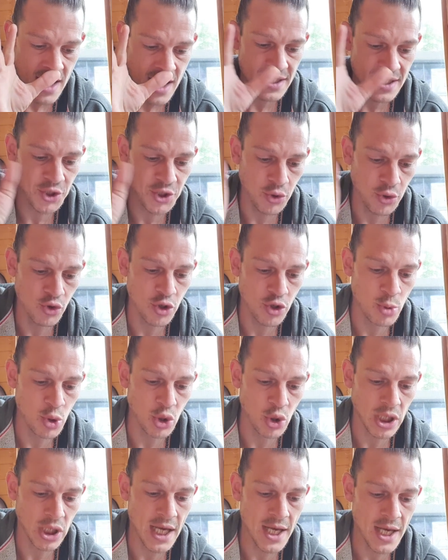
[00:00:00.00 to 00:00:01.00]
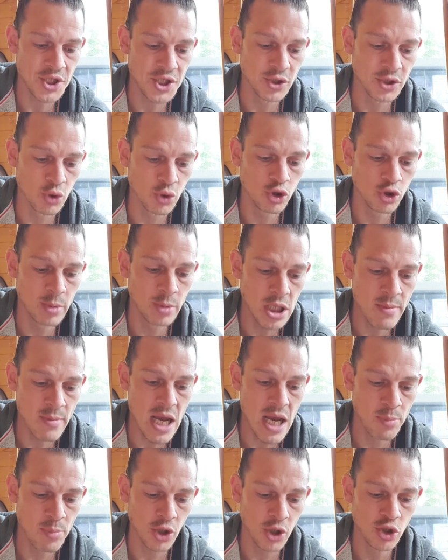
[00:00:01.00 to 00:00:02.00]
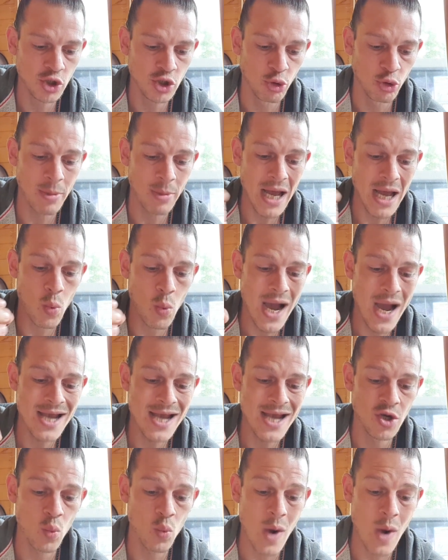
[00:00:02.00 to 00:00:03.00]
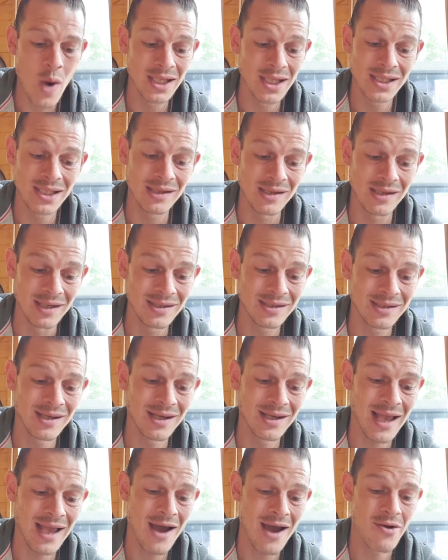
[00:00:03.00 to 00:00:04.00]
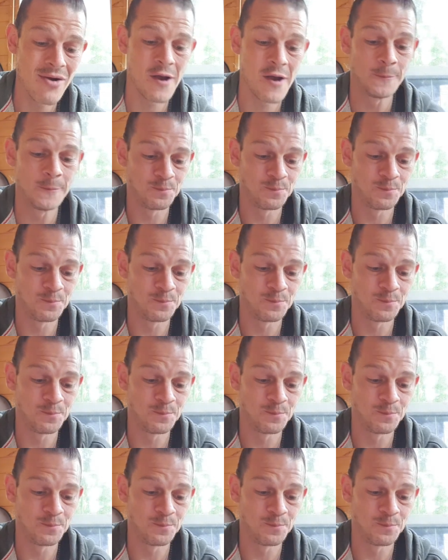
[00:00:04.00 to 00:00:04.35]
Digital communication is ultimately made possible by wired and wireless links that carry,